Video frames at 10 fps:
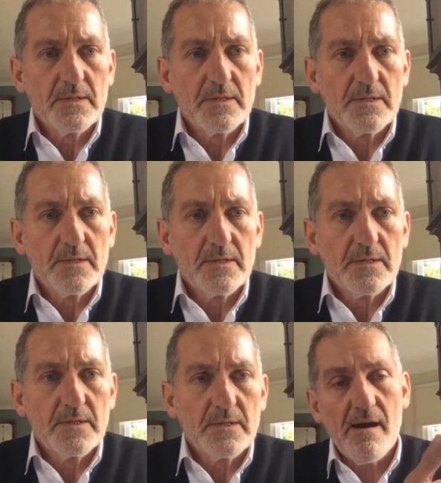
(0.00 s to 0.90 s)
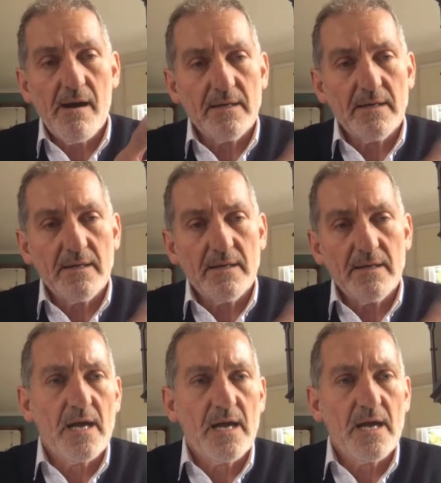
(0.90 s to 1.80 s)
who have at heart the
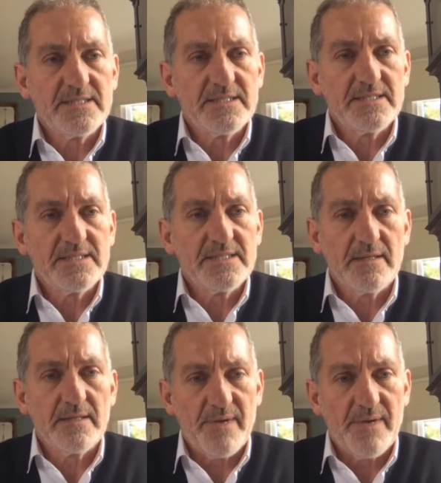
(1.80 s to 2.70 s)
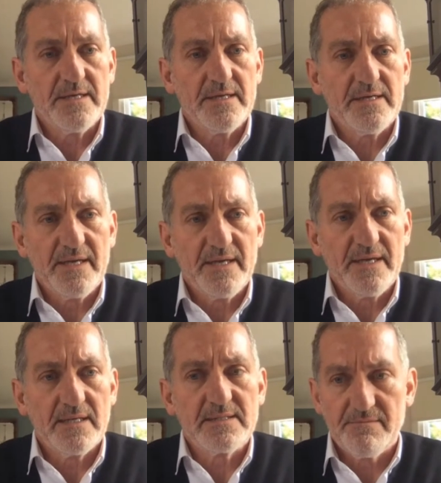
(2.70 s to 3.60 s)
desire to make things better and make
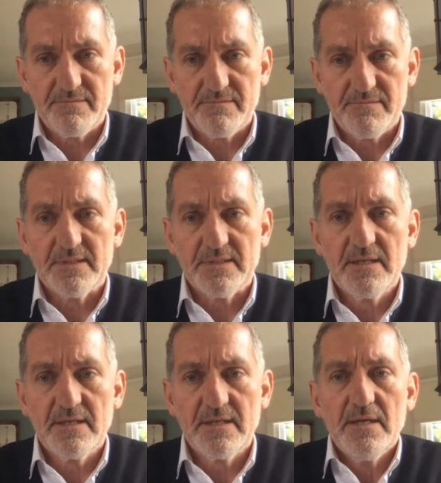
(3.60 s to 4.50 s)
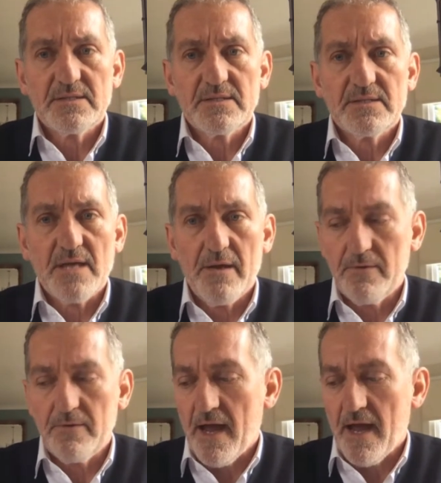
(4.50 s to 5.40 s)
things different.
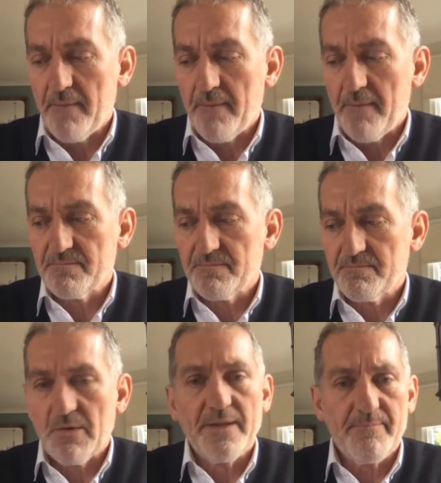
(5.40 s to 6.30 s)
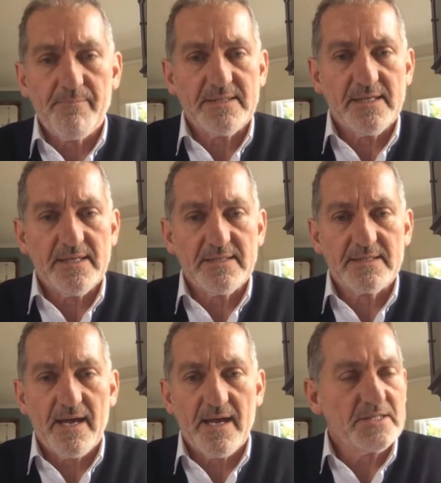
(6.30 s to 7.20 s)
So on that
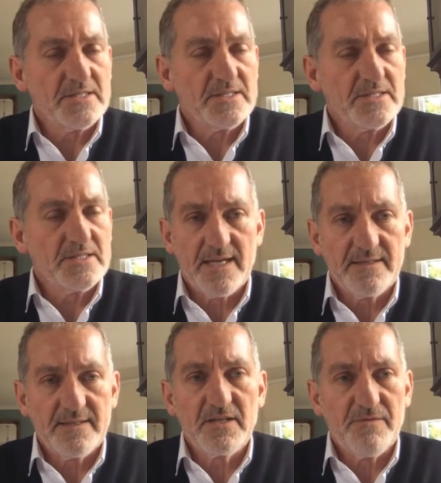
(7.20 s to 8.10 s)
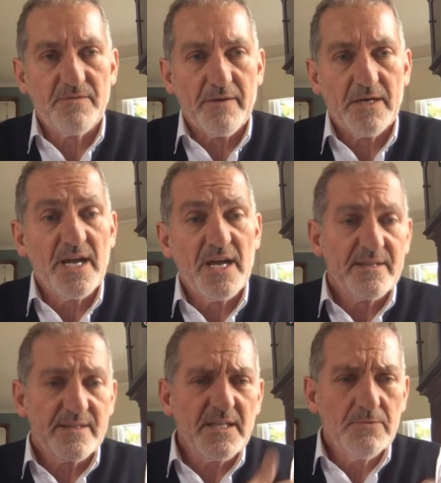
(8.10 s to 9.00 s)
basis, I'd just like to say thank you very much.
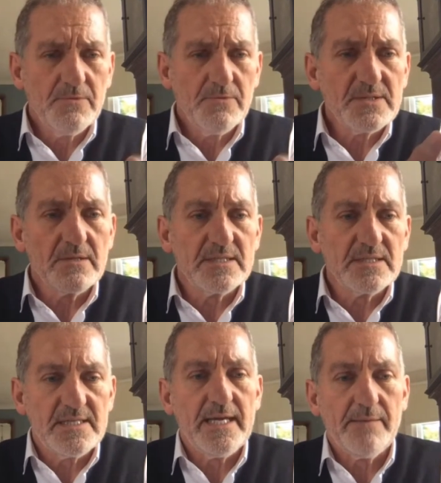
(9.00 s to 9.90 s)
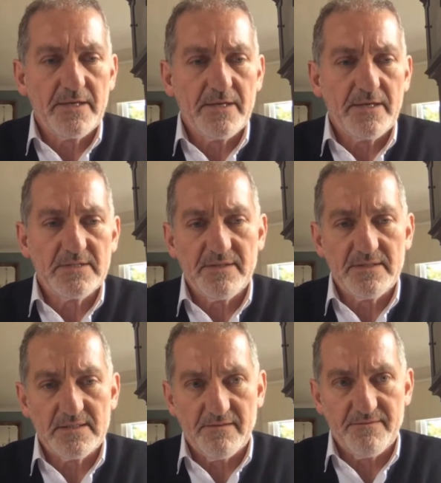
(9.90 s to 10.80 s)
Thank you also to the team. I know David
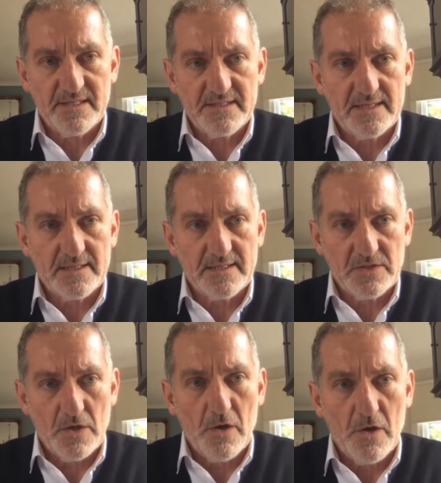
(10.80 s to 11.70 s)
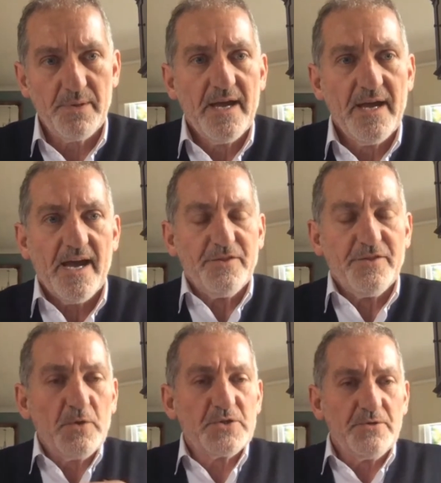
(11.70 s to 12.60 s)
has done a fantastic job. And
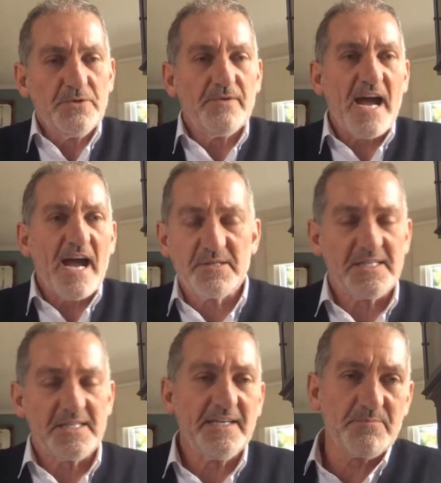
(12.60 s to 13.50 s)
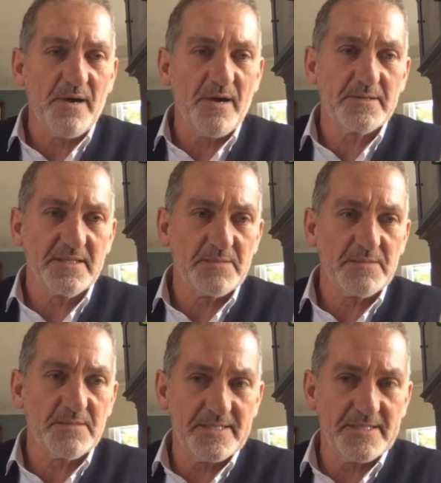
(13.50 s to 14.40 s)
those you haven't seen as part of this
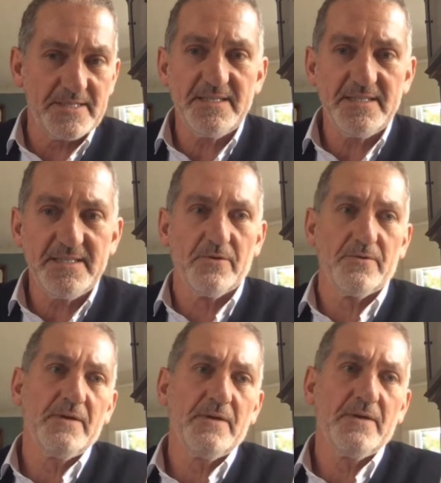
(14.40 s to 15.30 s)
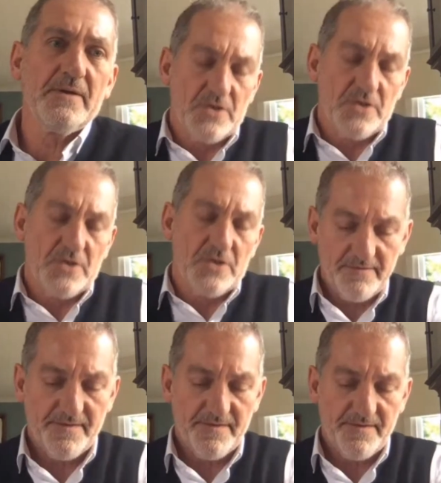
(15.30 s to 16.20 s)
process, so
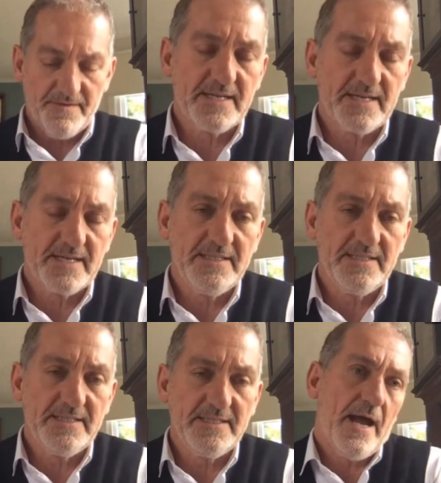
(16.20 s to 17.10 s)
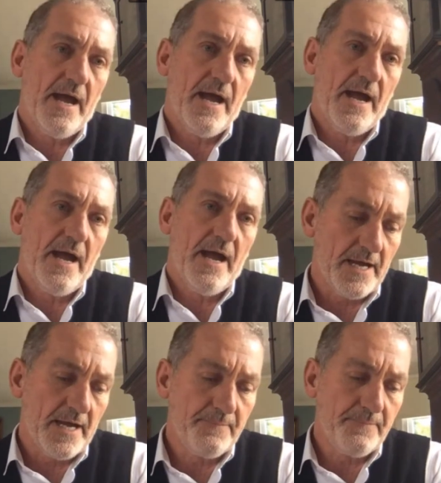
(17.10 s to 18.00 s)
Joseph and Katie and
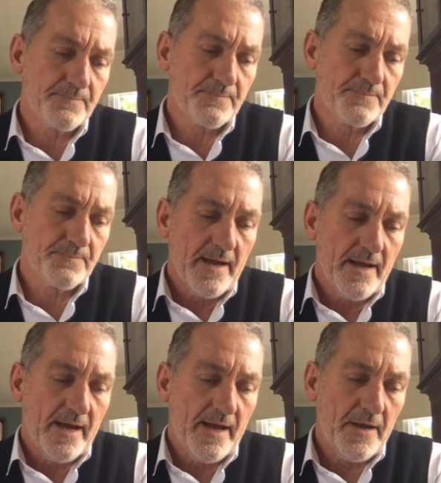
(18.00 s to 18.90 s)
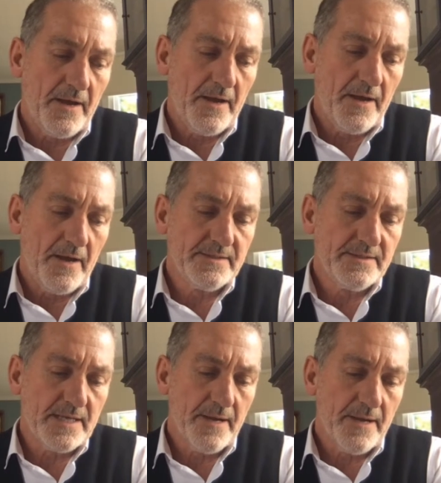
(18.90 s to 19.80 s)

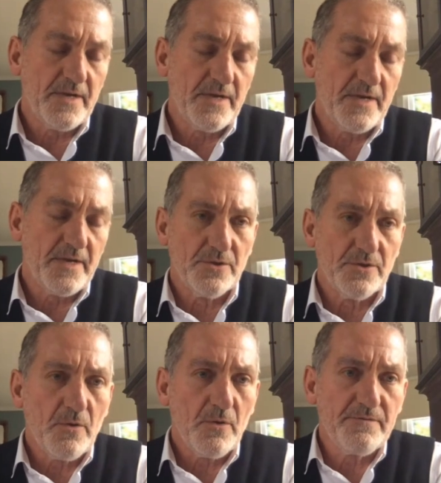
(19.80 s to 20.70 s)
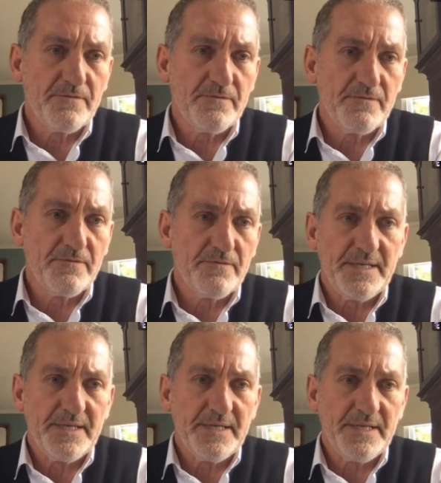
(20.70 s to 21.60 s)
Rachel, all of whom have
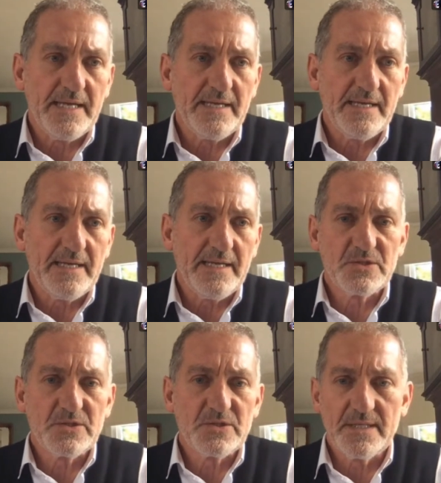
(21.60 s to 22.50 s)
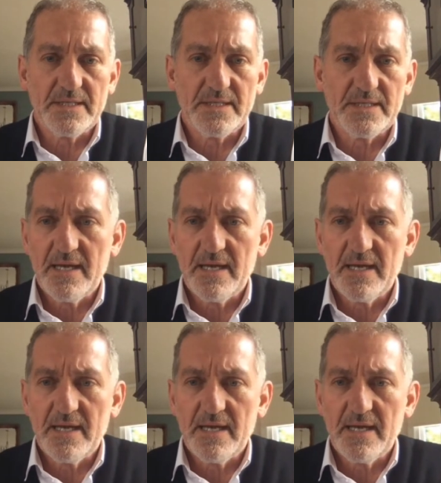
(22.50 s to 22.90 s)
been keen to make sure this